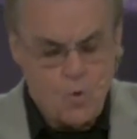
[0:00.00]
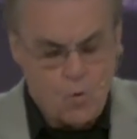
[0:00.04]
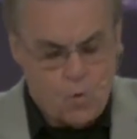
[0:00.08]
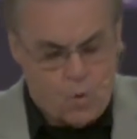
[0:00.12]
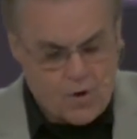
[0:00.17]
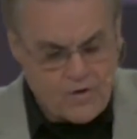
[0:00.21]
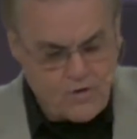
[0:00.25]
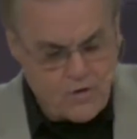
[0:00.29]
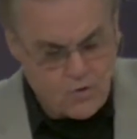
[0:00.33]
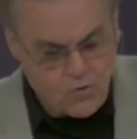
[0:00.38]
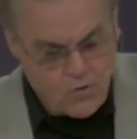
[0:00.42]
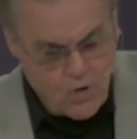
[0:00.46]

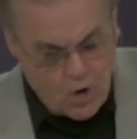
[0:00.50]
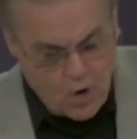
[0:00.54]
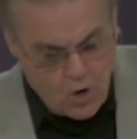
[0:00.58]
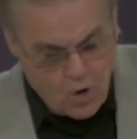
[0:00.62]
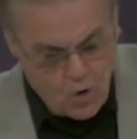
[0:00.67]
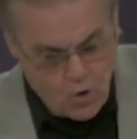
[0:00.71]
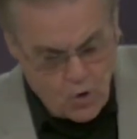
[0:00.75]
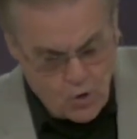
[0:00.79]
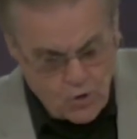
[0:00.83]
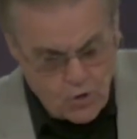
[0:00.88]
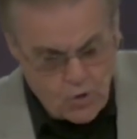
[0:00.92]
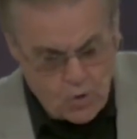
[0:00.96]
When you
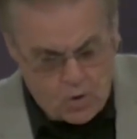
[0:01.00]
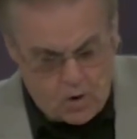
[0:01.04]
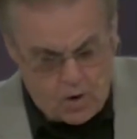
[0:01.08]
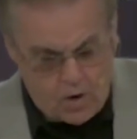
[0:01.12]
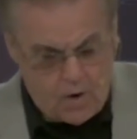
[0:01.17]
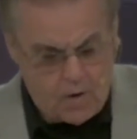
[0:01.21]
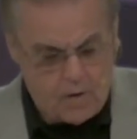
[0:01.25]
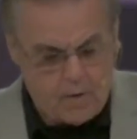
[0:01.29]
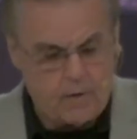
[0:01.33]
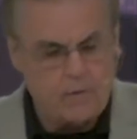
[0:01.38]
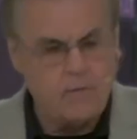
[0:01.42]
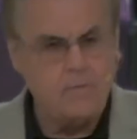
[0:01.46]
know who you
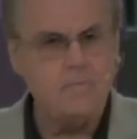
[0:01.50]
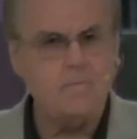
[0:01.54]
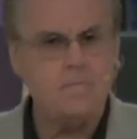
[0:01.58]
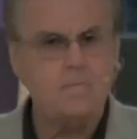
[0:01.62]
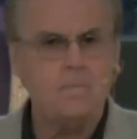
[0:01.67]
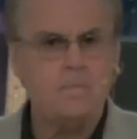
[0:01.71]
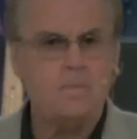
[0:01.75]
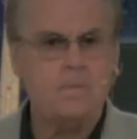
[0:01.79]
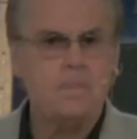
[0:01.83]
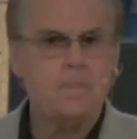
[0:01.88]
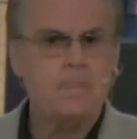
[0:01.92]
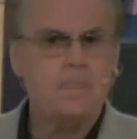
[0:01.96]
are,
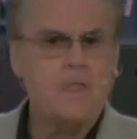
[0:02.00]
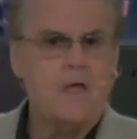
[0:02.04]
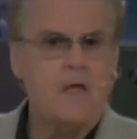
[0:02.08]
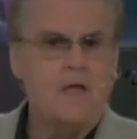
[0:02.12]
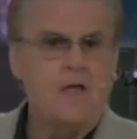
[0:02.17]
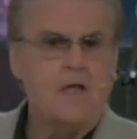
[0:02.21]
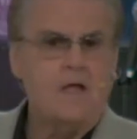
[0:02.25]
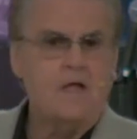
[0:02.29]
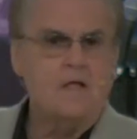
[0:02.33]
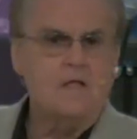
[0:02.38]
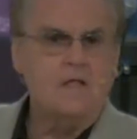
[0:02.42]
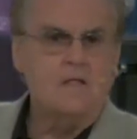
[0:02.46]

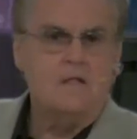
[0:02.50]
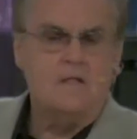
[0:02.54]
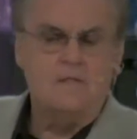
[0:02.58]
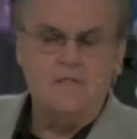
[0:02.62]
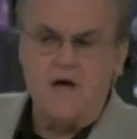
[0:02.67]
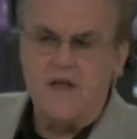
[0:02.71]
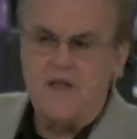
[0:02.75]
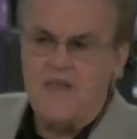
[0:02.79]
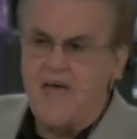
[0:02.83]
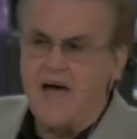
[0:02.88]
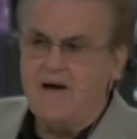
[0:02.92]
the